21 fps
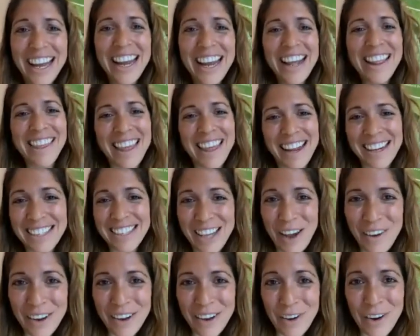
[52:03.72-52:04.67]
things
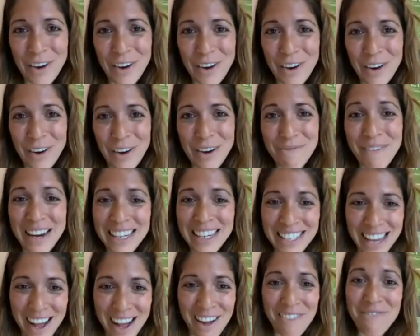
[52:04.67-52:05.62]
going on in
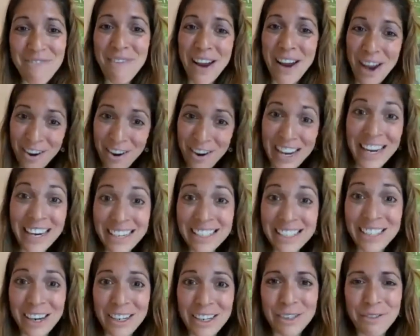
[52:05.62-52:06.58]
myself, my own inner
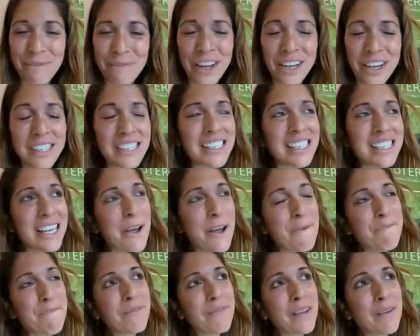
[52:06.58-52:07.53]
judgments.
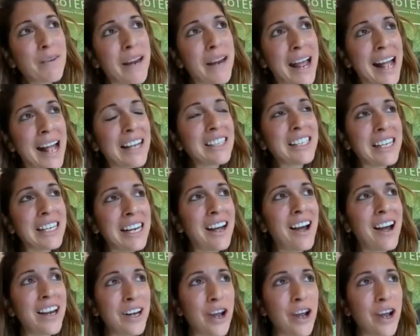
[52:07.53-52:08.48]
But actually, I
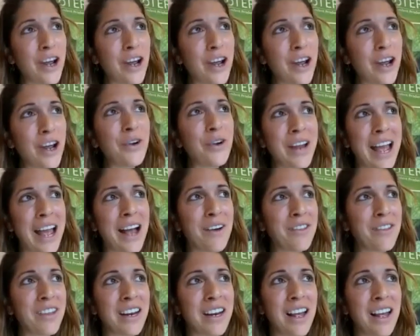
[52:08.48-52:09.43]
know now
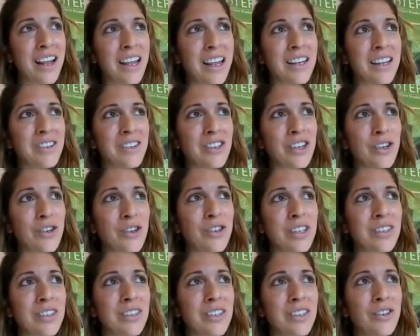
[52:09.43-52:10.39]
that you
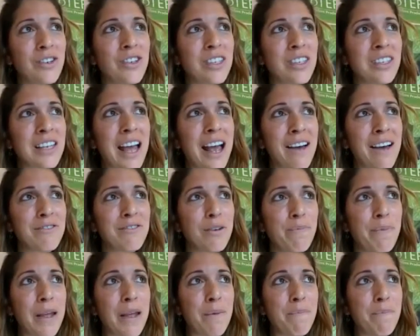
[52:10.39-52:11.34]
just have to
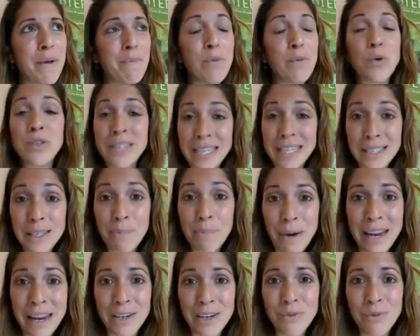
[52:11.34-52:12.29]
be a bit more
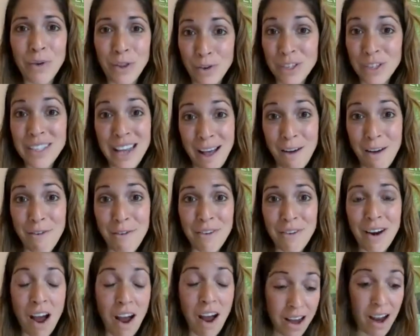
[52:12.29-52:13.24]
disciplined with yourself.
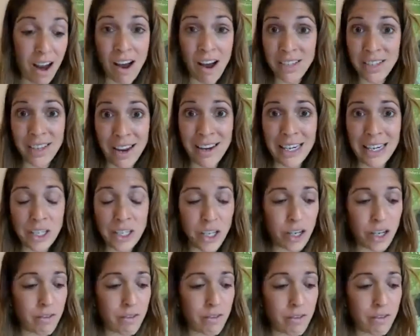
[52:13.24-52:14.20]
And I certainly
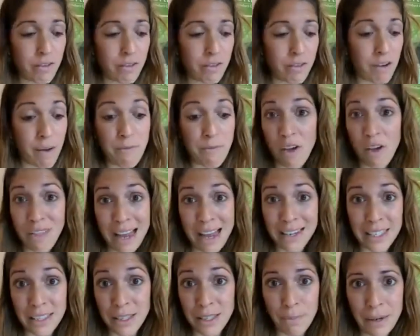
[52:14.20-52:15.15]
do. I'm not that
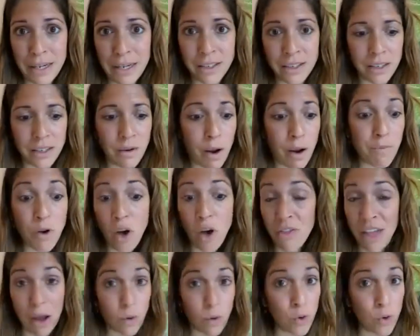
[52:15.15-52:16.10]
disciplined, and I'm not
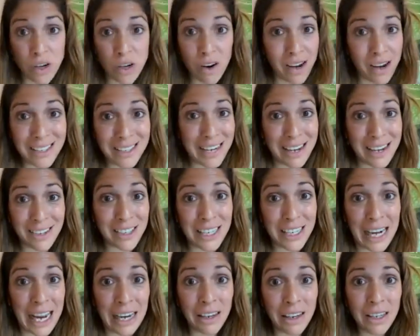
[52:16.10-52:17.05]
that organized,
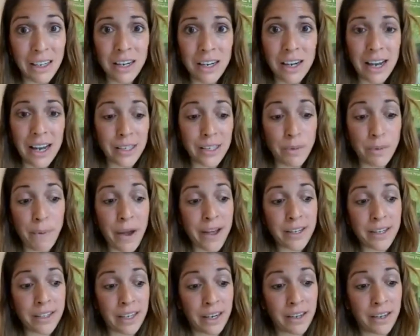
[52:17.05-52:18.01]
actually, as a
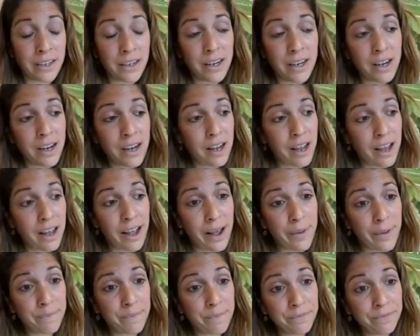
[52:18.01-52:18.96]
person.
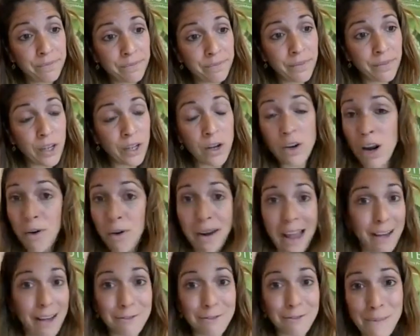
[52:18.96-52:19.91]
You don't
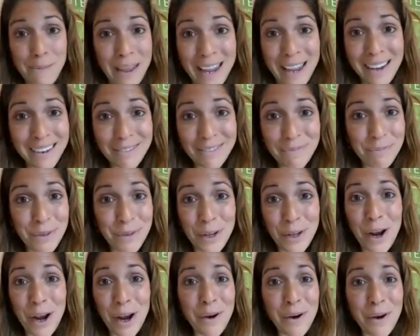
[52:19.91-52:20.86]
have to be.
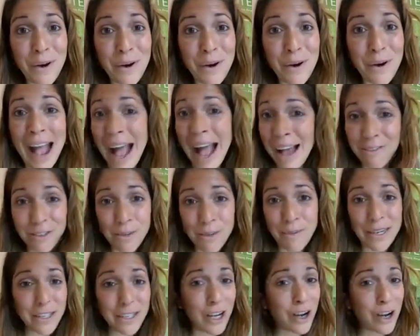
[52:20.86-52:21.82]
You don't have to
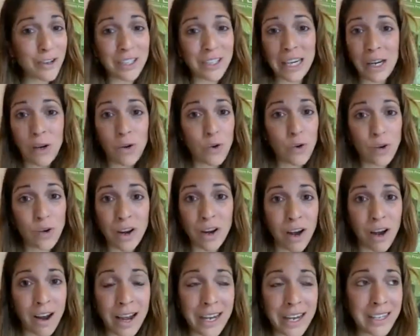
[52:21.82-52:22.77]
be totally
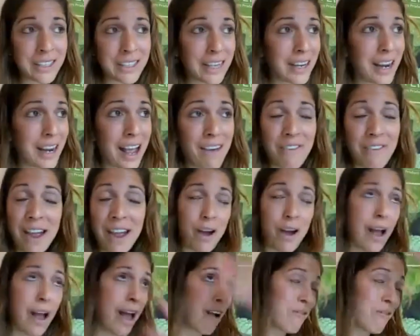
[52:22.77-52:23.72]
organized and have
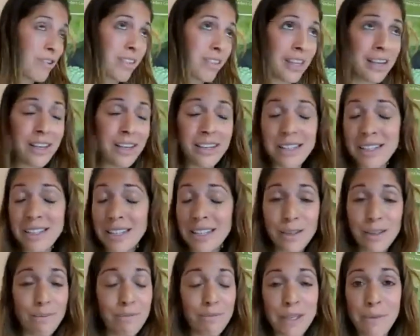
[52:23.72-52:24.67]
everything in
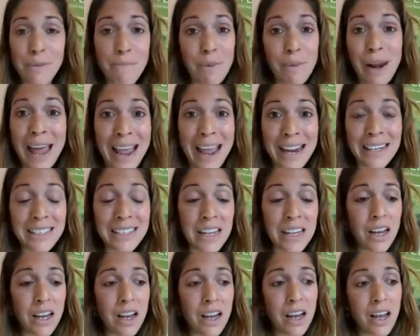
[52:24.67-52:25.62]
systems in place.
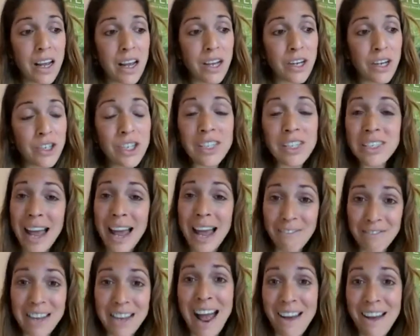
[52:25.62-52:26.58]
You just
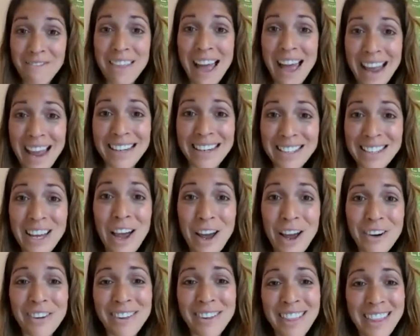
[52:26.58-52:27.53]
have to have that
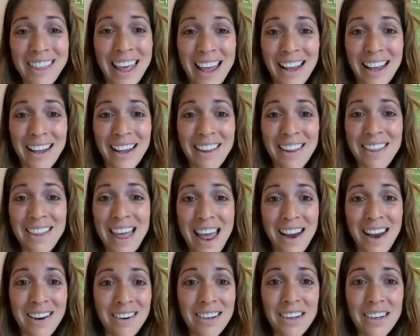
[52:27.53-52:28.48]
internal thing, and
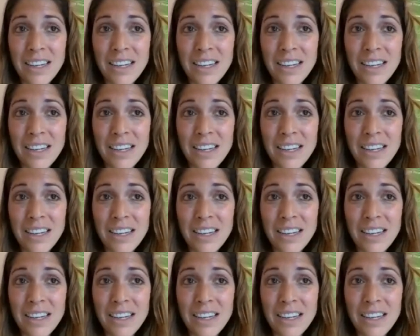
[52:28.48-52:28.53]
then